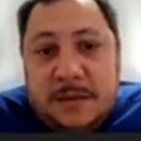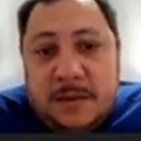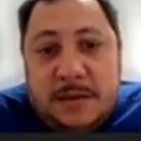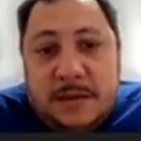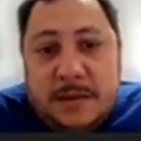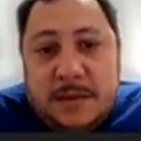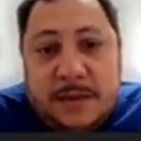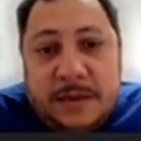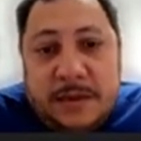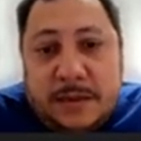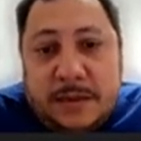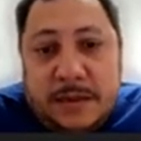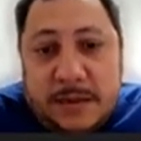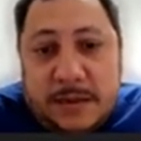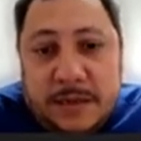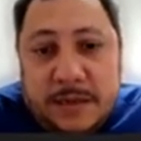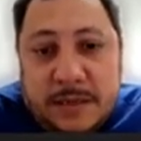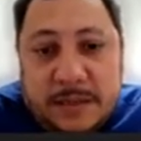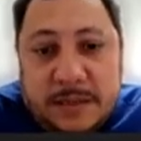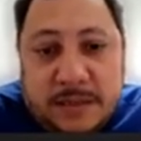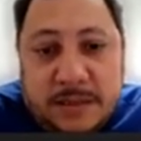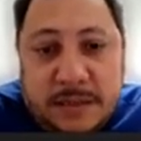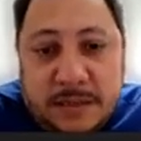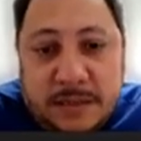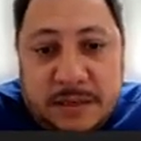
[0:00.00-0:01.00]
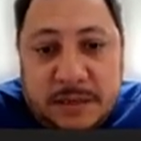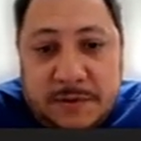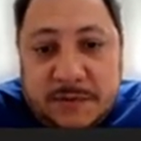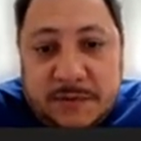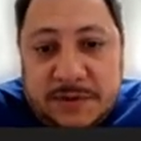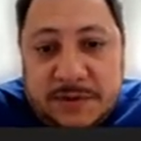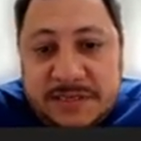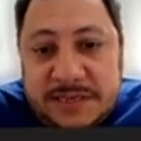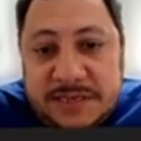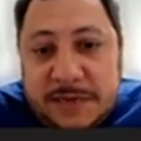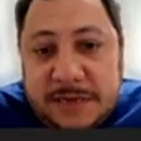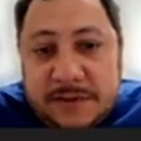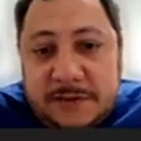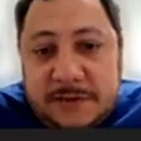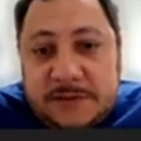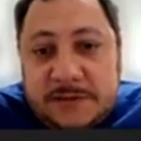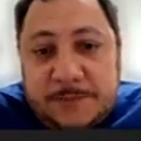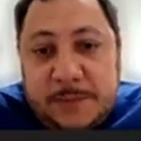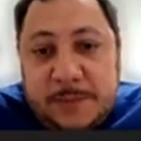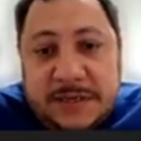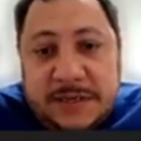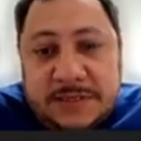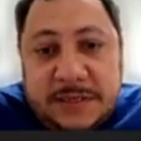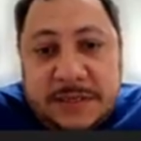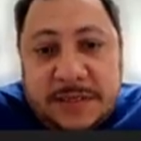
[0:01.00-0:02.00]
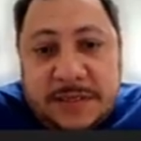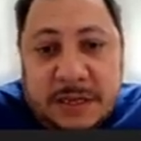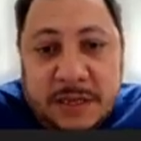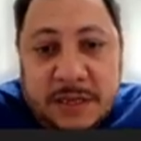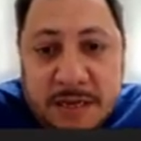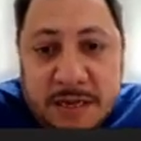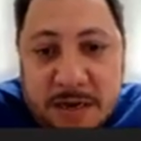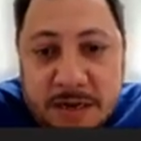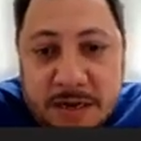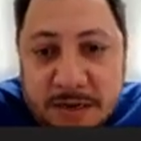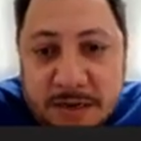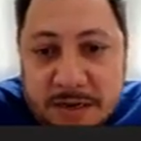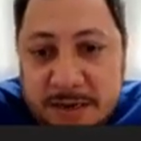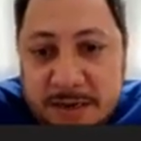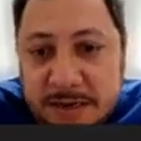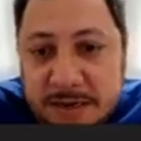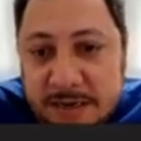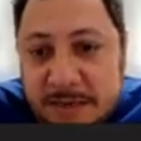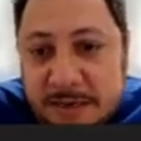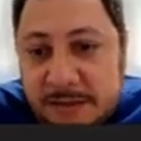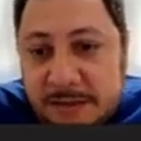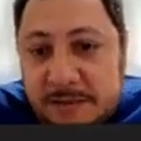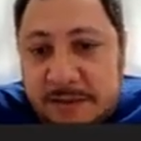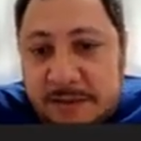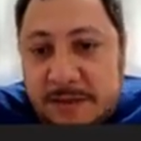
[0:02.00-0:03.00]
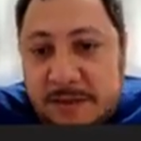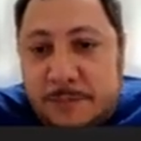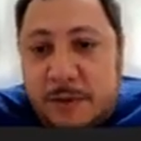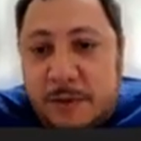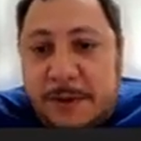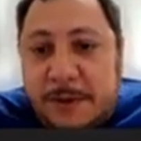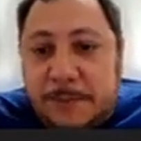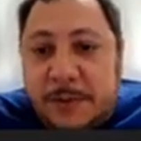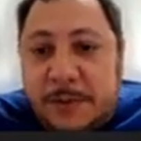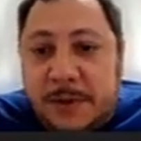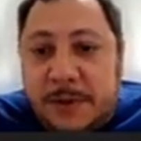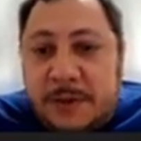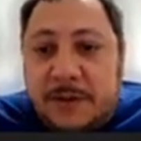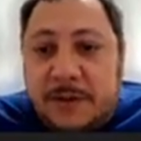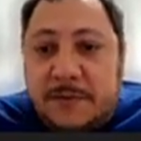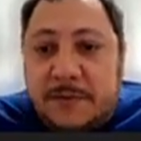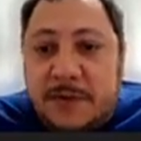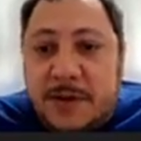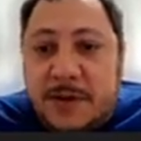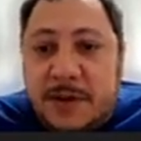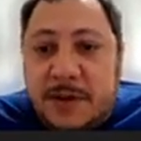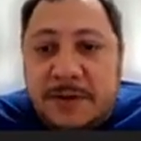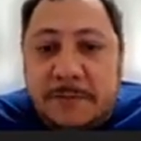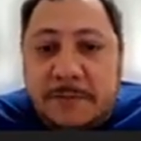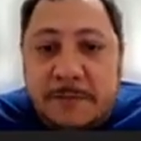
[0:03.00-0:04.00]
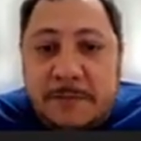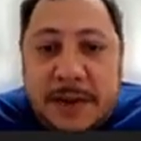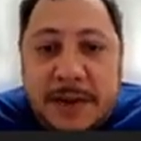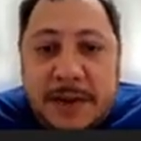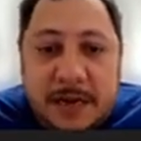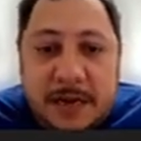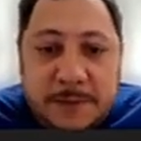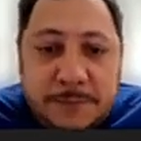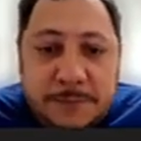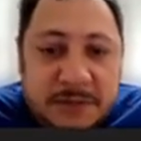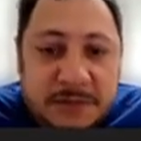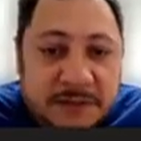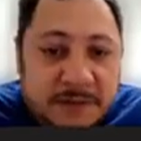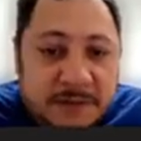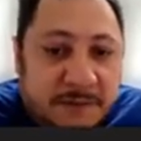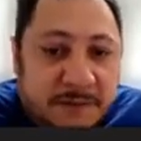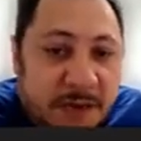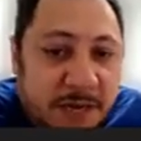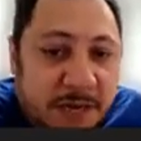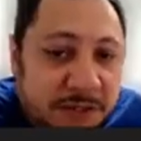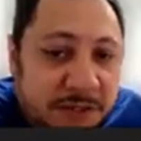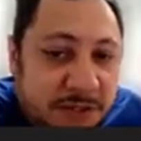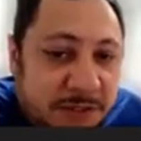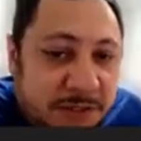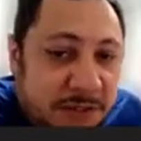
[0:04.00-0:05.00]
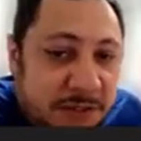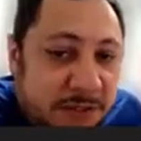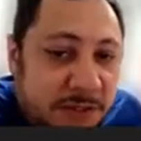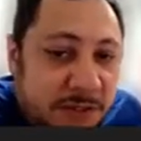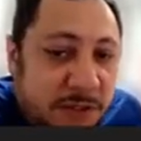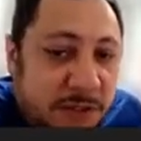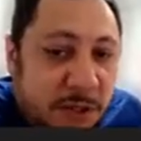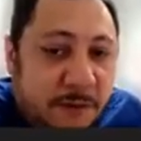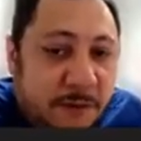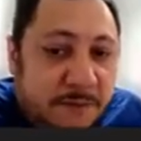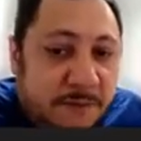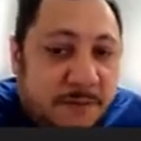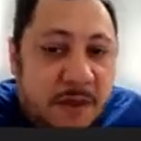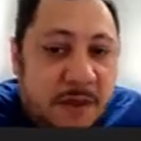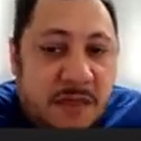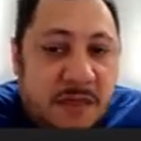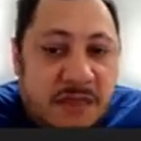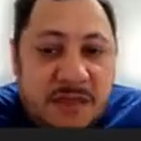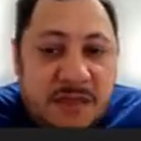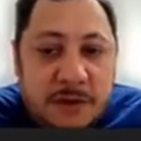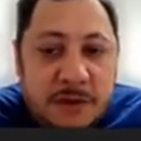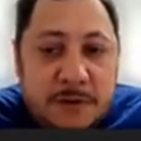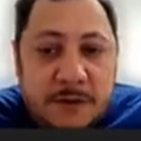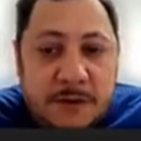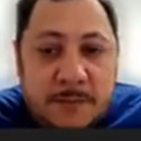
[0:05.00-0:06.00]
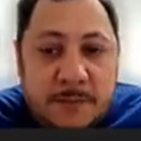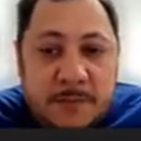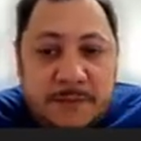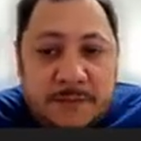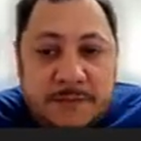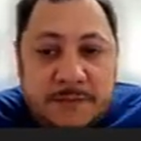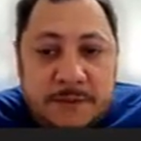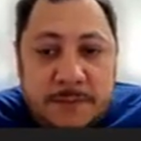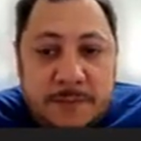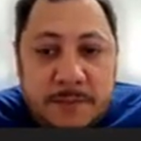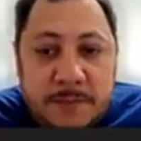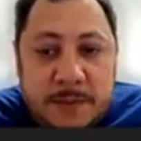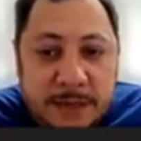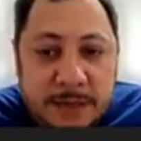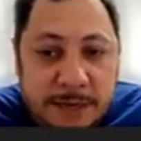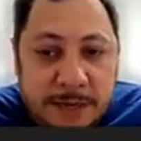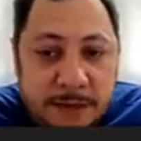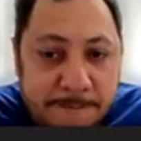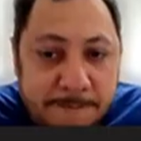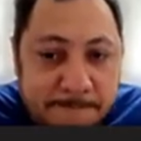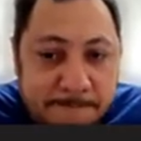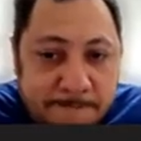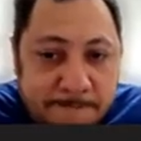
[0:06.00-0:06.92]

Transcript: The results present here are in the preprint real and by Lipschitz versions of the Theorem of Nobile.